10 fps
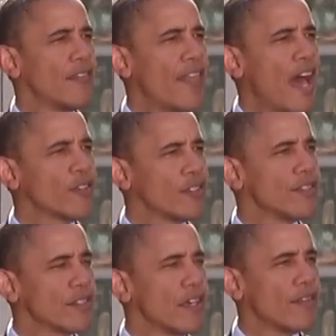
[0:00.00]

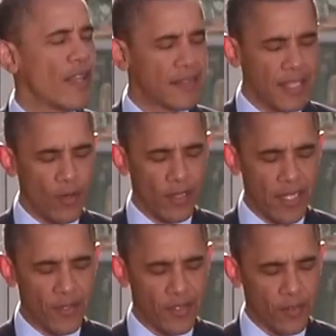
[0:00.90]
thousands of Latino
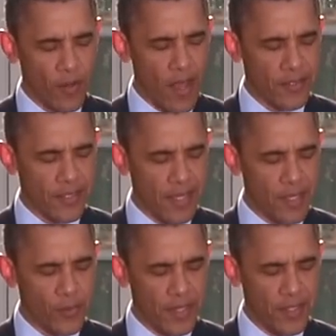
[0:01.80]
leaders across the
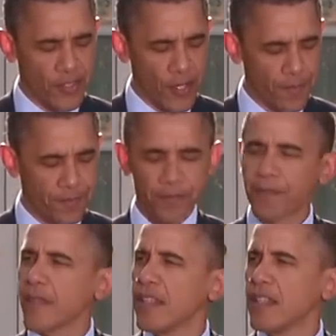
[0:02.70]
country this year.
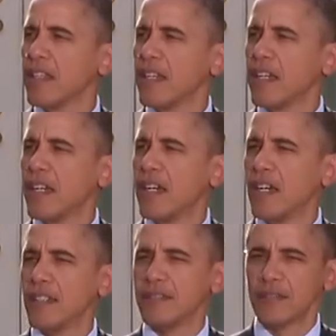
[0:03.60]

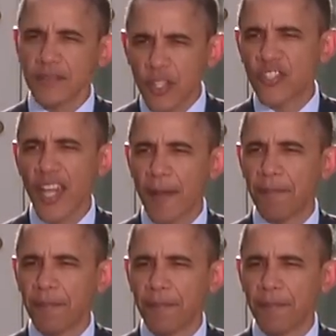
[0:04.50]
Uh, good job.